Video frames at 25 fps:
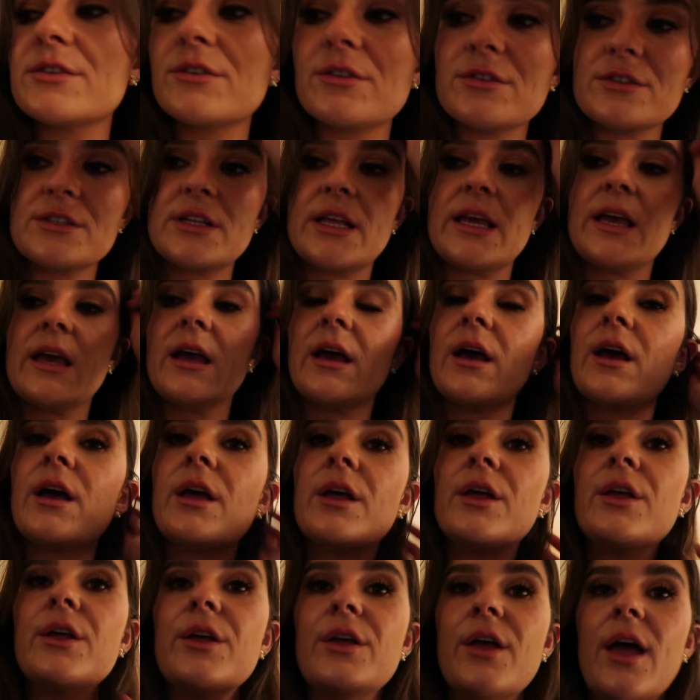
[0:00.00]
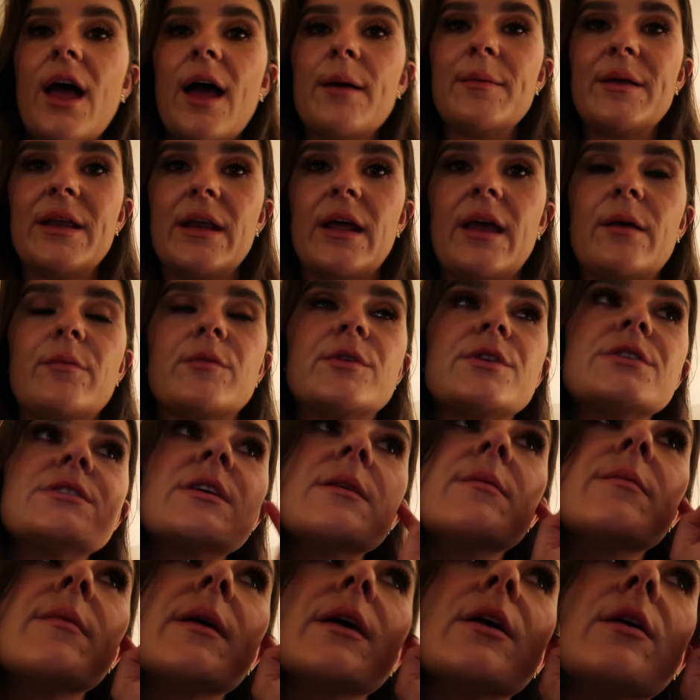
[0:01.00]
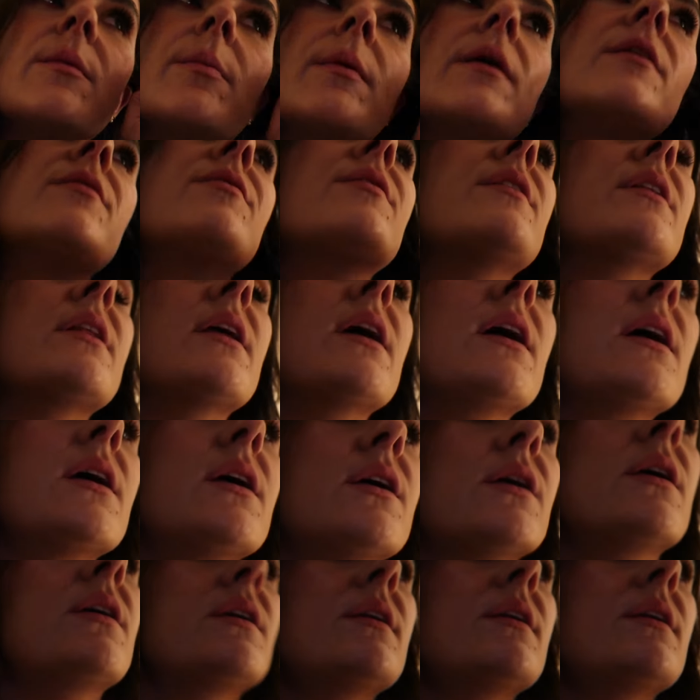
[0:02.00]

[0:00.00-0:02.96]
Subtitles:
Because, like, I mean, I am going to take makeup off and that.